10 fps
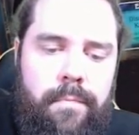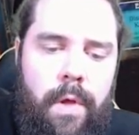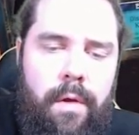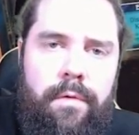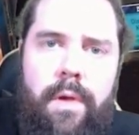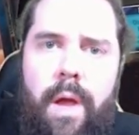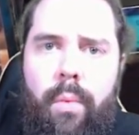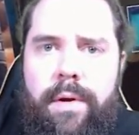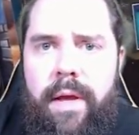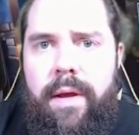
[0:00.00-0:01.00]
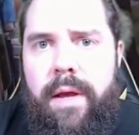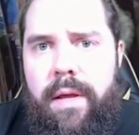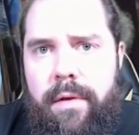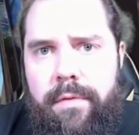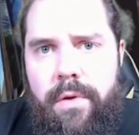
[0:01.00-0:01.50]
So yeah, what deck
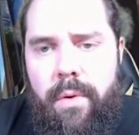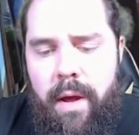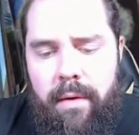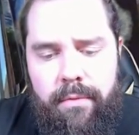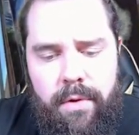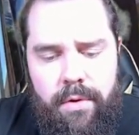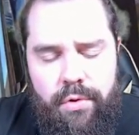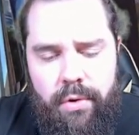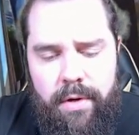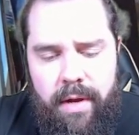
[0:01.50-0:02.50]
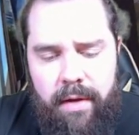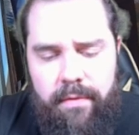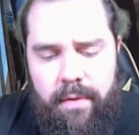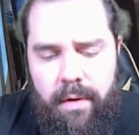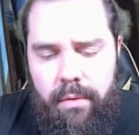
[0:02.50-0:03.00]
ideas do you have? Do you enjoy decks
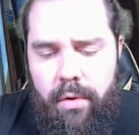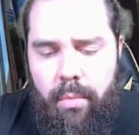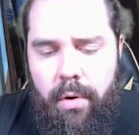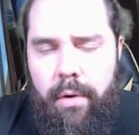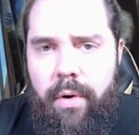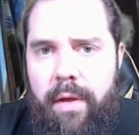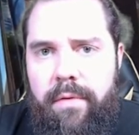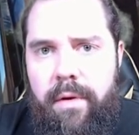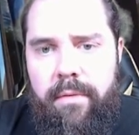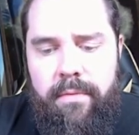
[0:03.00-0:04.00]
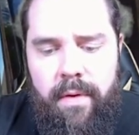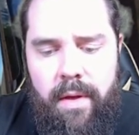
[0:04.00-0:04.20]
that are a little more aggressive?